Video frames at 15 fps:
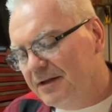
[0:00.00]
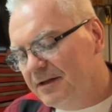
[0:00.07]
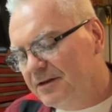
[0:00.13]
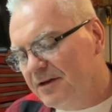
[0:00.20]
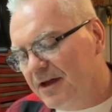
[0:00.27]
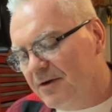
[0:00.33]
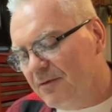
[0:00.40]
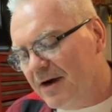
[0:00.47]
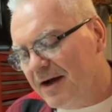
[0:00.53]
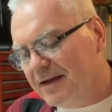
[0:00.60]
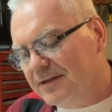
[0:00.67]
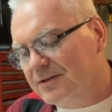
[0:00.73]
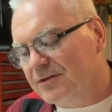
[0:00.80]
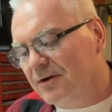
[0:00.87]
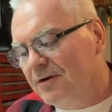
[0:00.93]

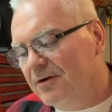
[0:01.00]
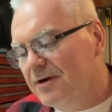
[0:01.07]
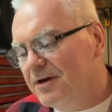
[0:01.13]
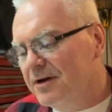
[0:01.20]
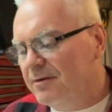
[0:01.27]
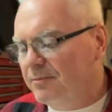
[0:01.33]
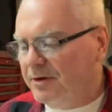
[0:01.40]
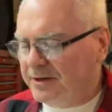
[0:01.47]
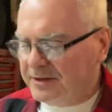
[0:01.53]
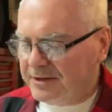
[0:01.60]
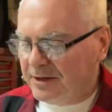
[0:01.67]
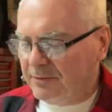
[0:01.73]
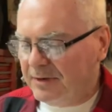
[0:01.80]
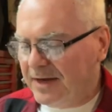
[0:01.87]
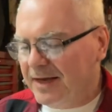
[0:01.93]
tightwad. So, but
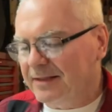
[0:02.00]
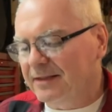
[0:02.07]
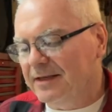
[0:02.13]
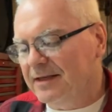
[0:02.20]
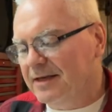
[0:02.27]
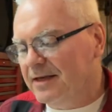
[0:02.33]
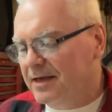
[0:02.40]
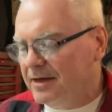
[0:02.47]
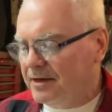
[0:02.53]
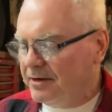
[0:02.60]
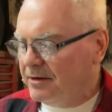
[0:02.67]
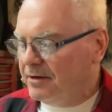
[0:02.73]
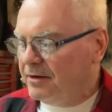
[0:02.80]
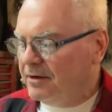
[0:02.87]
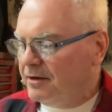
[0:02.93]
we got the
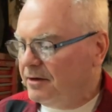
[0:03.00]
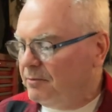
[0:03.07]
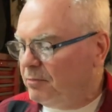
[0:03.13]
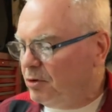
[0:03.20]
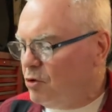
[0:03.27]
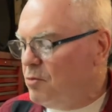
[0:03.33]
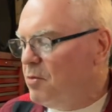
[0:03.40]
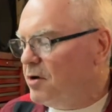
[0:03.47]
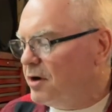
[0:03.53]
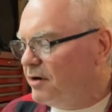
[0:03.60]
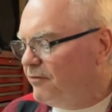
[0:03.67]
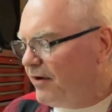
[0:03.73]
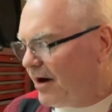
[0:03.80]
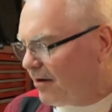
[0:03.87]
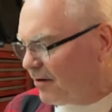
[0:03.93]
Blue Book
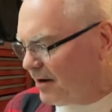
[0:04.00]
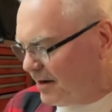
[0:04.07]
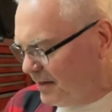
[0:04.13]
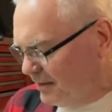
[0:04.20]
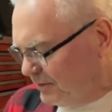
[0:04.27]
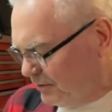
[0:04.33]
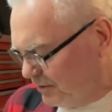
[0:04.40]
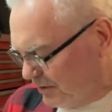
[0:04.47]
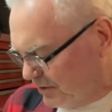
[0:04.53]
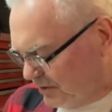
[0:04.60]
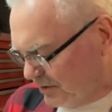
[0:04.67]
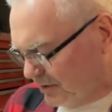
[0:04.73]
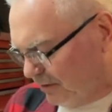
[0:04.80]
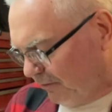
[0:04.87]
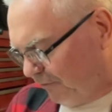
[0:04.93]
of Air Guns. This
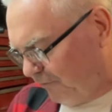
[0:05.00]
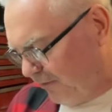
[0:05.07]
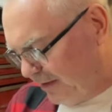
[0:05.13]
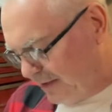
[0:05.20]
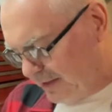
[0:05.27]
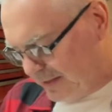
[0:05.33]
is the fifth